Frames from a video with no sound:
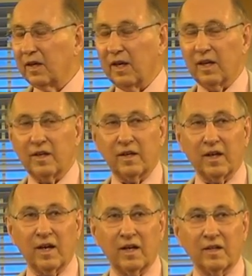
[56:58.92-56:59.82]
And
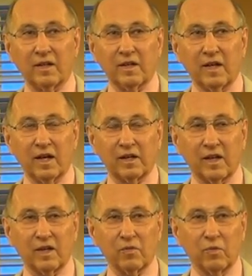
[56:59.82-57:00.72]

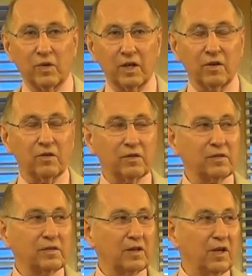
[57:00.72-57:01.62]
again, we don't
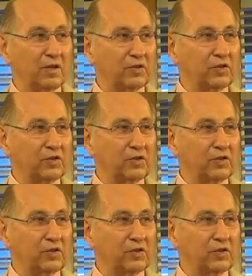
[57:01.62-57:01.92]
call the